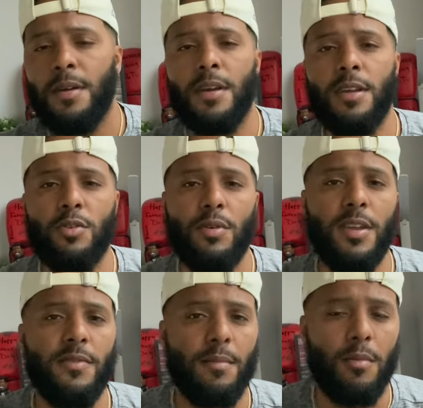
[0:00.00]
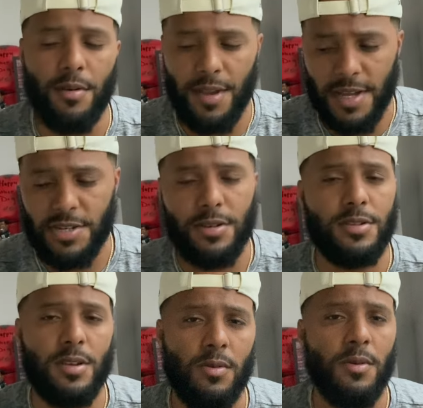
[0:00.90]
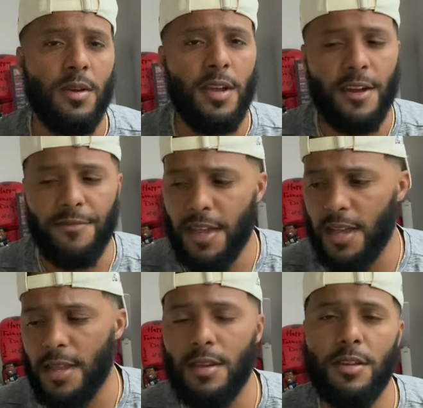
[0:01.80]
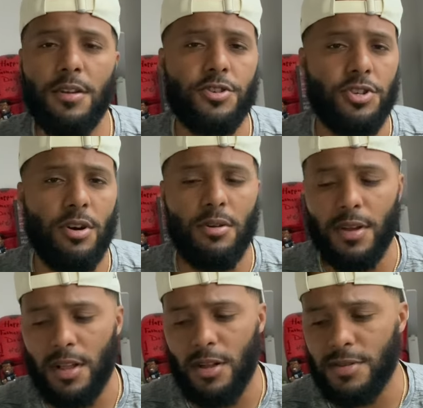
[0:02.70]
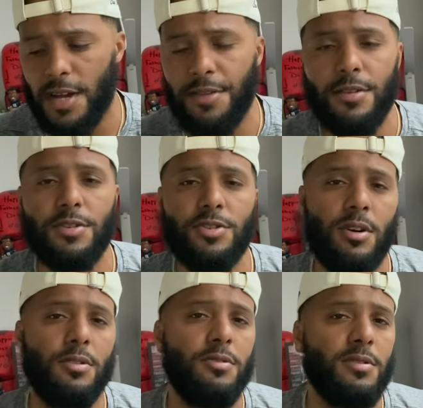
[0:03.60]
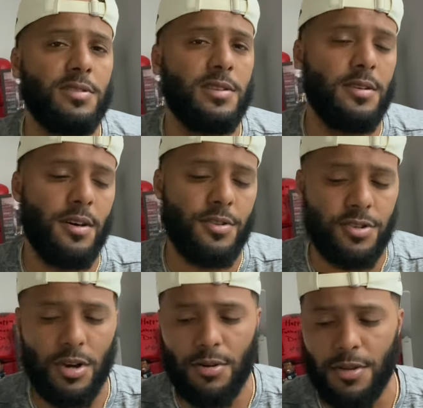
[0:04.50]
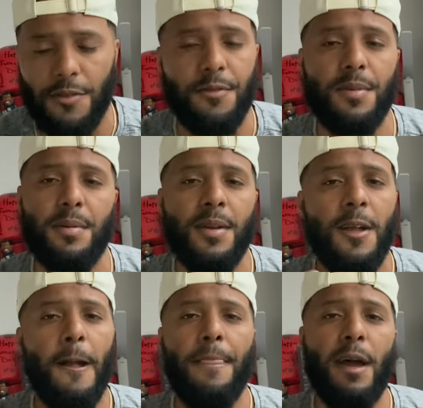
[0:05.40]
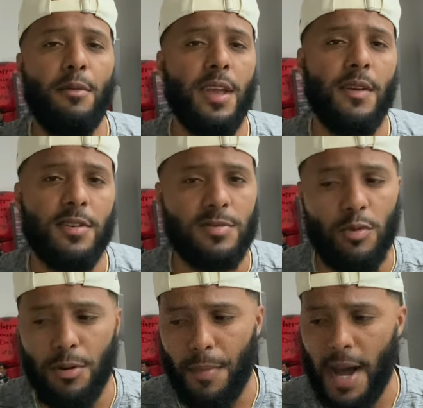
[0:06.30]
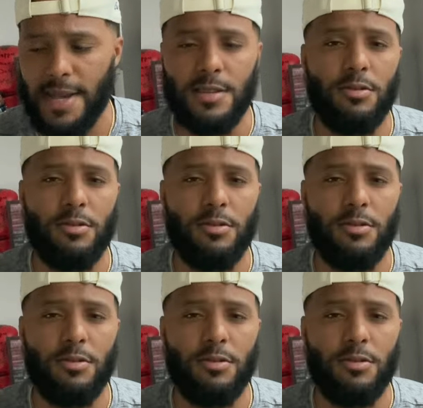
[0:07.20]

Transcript: and doing even more next year. So if they end the year strong and close out the year strong, you can see another strong year from them and that will give us more boxing.